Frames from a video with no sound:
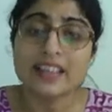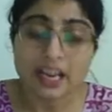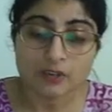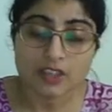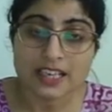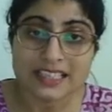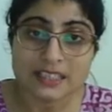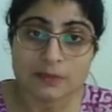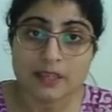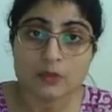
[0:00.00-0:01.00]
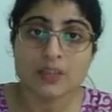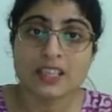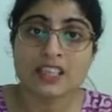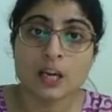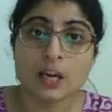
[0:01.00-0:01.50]
advertisement when
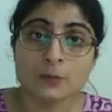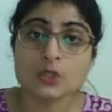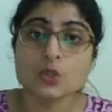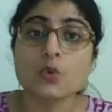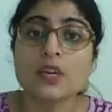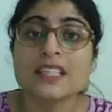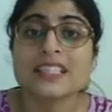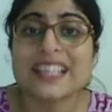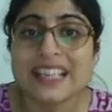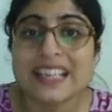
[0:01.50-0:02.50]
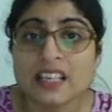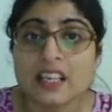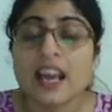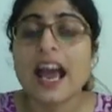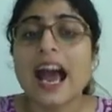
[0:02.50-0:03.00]
it comes through internet
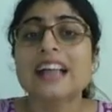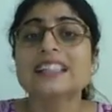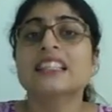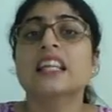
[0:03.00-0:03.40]
has